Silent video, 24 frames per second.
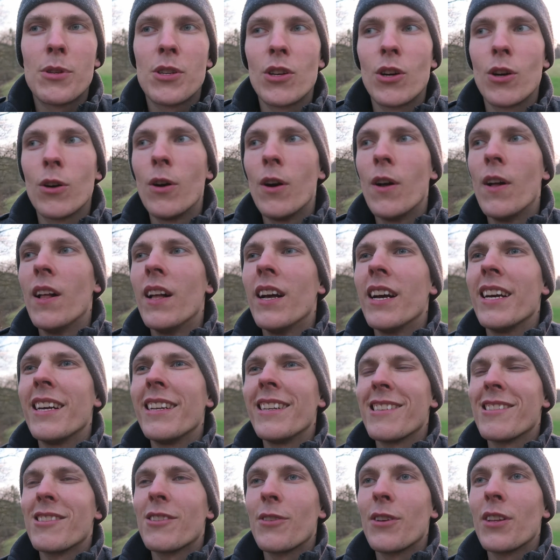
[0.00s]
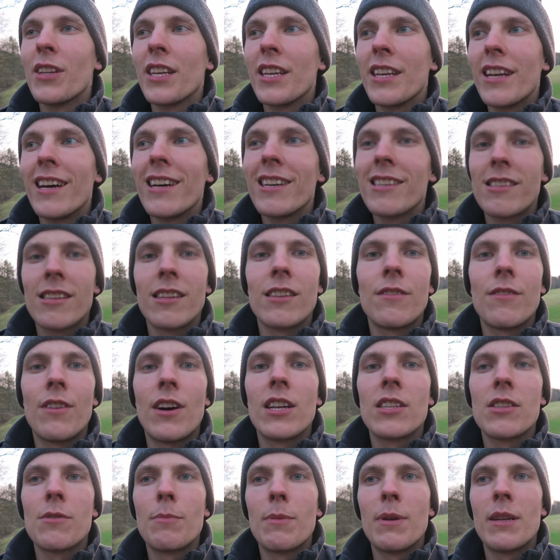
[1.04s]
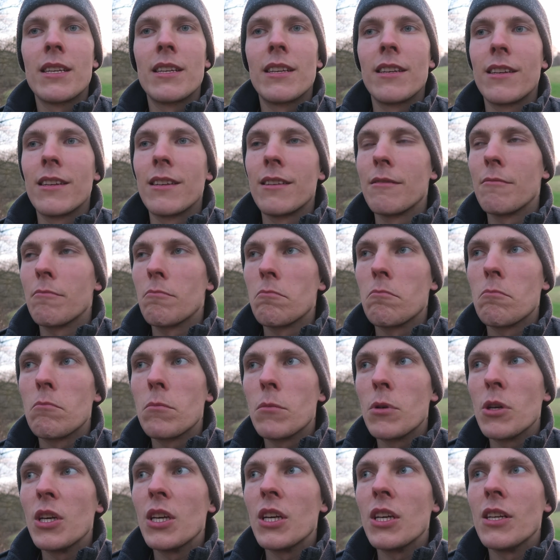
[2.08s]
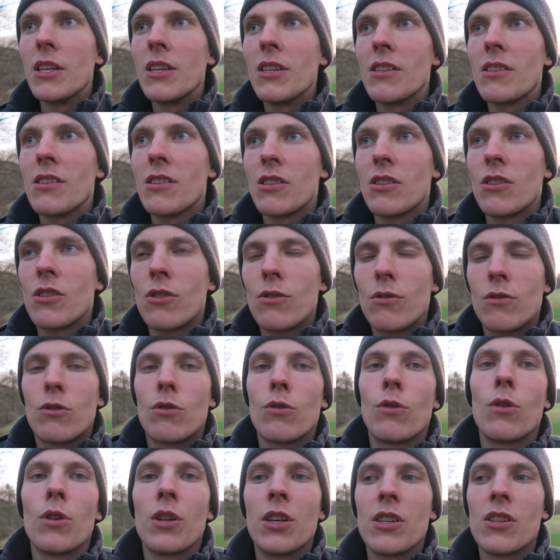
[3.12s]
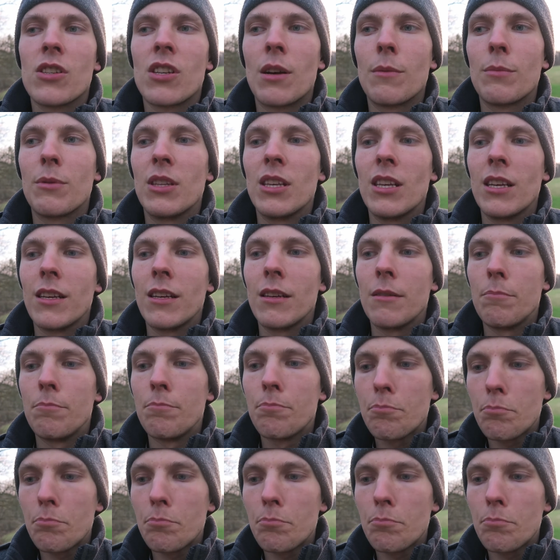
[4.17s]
So it is really nice advancement, and it is truly something